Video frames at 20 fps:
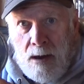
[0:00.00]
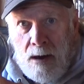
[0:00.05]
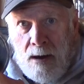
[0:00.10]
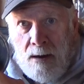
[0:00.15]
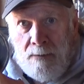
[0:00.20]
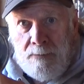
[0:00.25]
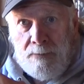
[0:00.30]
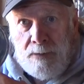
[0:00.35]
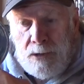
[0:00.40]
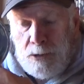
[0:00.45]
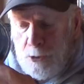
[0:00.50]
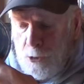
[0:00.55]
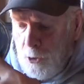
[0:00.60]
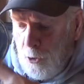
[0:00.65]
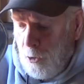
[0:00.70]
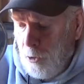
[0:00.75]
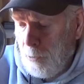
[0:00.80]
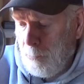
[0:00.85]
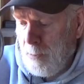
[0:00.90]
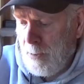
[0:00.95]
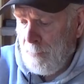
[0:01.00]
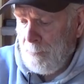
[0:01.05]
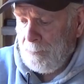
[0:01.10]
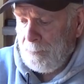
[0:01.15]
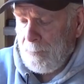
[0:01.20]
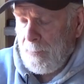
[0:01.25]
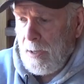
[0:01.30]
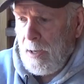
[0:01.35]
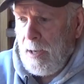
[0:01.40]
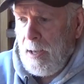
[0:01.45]
of the tube,
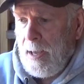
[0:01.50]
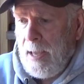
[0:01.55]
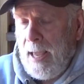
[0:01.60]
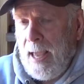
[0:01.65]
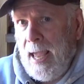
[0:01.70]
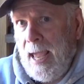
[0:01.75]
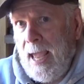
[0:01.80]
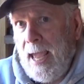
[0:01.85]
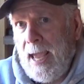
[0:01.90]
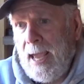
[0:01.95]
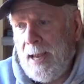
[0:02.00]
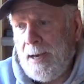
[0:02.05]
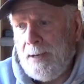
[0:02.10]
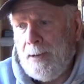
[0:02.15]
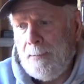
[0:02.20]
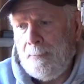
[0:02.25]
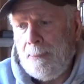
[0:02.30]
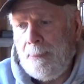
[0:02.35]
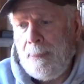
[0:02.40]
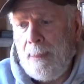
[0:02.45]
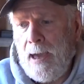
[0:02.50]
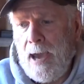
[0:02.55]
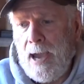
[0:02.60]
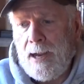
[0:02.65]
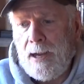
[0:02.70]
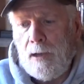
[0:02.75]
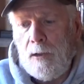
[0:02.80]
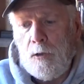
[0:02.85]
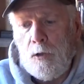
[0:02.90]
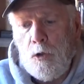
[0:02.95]
and I
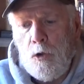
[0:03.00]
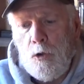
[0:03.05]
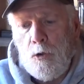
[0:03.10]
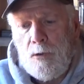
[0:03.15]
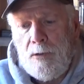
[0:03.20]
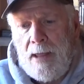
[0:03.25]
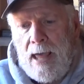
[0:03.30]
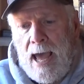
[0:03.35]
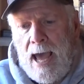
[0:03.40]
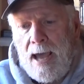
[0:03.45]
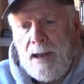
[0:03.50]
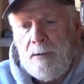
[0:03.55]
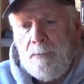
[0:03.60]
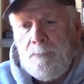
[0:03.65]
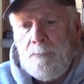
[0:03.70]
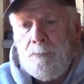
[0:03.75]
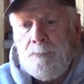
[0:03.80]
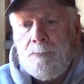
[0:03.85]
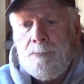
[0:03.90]
glued that